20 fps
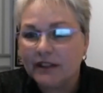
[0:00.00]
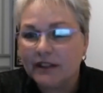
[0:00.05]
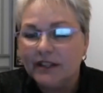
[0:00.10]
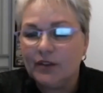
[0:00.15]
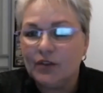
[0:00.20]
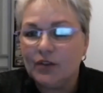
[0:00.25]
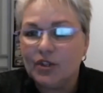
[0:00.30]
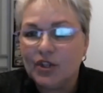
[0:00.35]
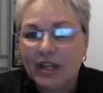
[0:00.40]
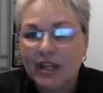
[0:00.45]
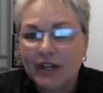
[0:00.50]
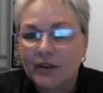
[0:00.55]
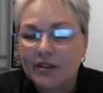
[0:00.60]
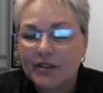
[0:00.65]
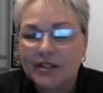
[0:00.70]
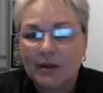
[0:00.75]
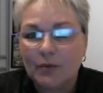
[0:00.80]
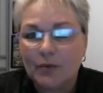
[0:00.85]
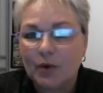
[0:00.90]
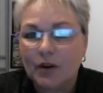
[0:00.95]
and you shadow
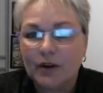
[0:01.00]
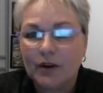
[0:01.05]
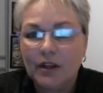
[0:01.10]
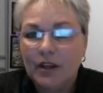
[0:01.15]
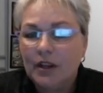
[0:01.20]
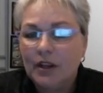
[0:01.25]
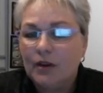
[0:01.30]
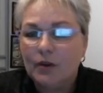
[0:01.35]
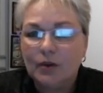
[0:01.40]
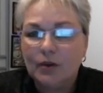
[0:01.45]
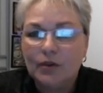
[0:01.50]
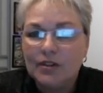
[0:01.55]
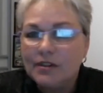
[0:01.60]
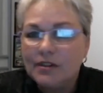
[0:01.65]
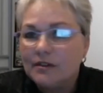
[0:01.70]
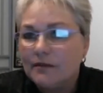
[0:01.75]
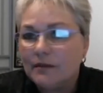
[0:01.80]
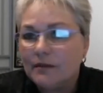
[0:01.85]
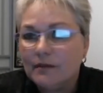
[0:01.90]
someone who's,